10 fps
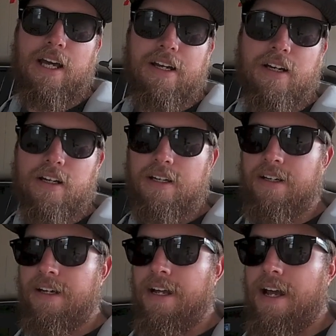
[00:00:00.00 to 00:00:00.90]
that
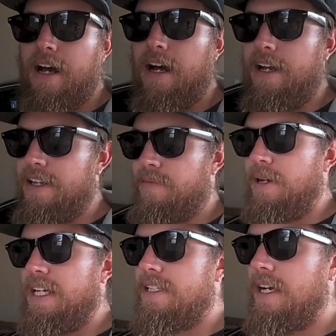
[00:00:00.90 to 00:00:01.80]
done. Uh, in the
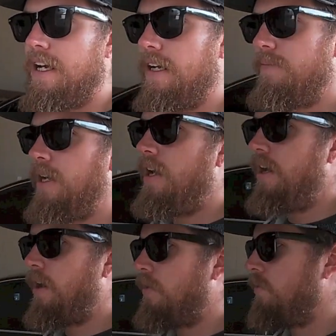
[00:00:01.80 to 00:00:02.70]
meantime,
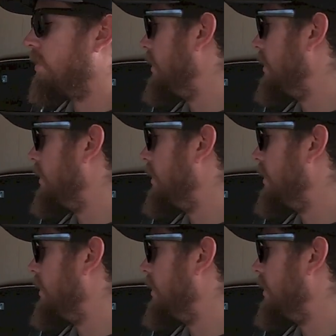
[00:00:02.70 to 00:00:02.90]
we're